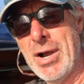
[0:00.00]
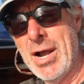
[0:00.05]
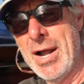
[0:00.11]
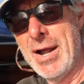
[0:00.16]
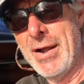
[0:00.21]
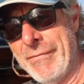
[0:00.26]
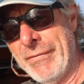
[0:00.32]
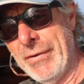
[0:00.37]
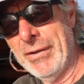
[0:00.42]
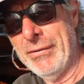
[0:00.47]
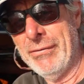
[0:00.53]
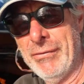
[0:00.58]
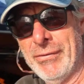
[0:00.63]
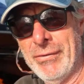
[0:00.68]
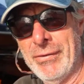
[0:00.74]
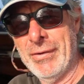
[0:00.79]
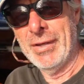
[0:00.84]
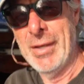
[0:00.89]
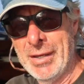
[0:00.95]

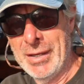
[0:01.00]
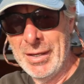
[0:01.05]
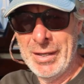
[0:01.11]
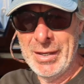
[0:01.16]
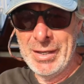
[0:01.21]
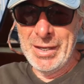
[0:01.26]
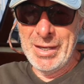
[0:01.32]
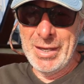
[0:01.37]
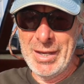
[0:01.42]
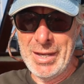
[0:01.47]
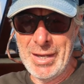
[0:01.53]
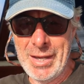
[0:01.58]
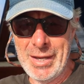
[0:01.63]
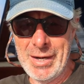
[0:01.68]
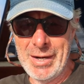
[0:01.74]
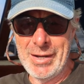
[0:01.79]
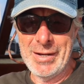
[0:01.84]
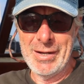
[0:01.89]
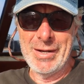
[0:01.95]
office,
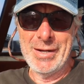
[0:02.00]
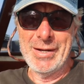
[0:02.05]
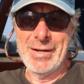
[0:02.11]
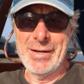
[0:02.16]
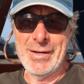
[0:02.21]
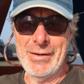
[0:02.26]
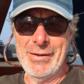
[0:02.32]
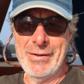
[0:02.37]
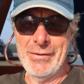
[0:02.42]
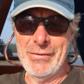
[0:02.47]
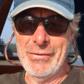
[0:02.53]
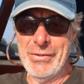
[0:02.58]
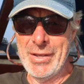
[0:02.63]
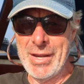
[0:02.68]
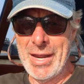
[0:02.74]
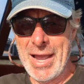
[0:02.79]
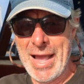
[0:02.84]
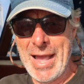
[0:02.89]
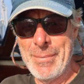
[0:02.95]
and uh,
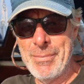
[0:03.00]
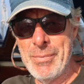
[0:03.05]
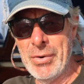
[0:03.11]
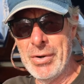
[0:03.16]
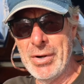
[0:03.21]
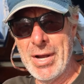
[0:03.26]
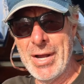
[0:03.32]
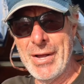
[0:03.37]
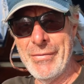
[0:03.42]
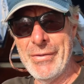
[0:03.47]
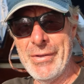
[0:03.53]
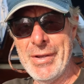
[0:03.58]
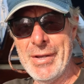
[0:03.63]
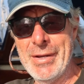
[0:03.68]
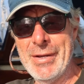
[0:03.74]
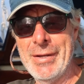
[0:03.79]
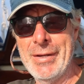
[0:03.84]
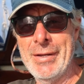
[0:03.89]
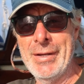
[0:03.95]
the guy put on
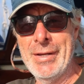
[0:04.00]
the